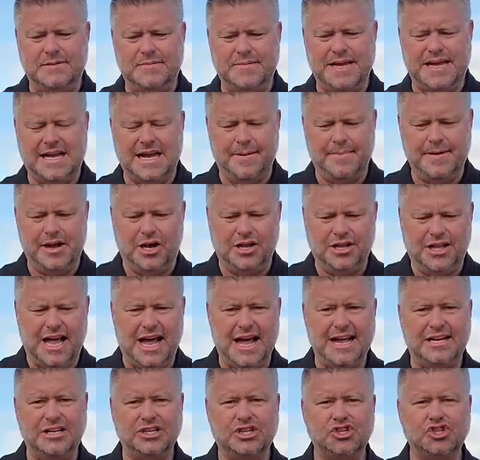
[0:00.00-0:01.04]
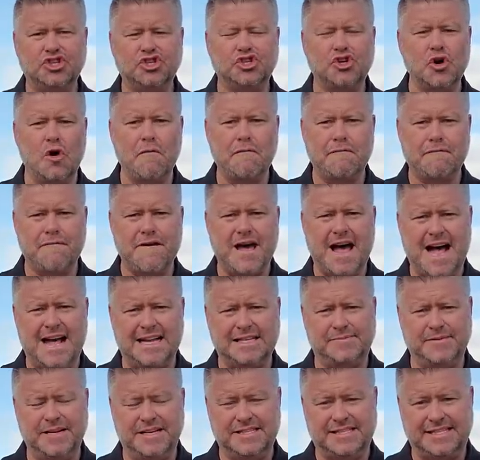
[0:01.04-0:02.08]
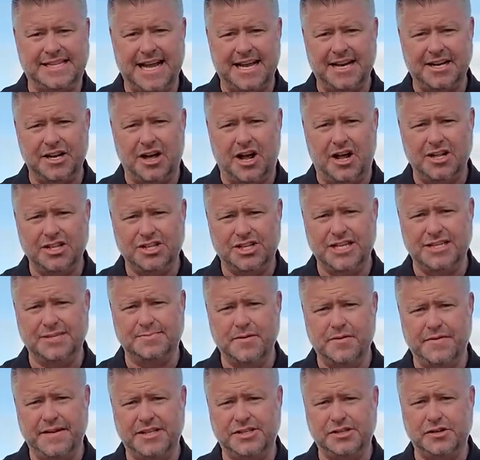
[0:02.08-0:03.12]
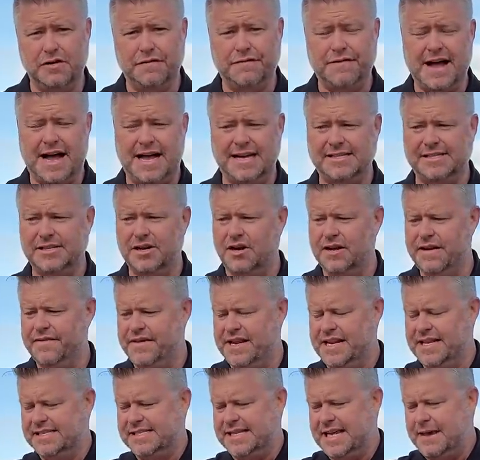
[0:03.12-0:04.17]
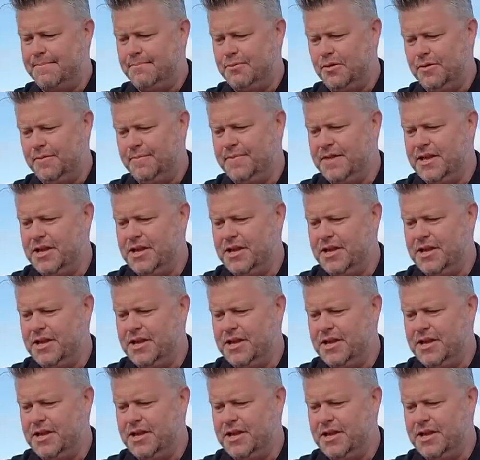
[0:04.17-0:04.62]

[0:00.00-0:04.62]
to be coming online so fast because technology is moving so fast. And I'll give you an example.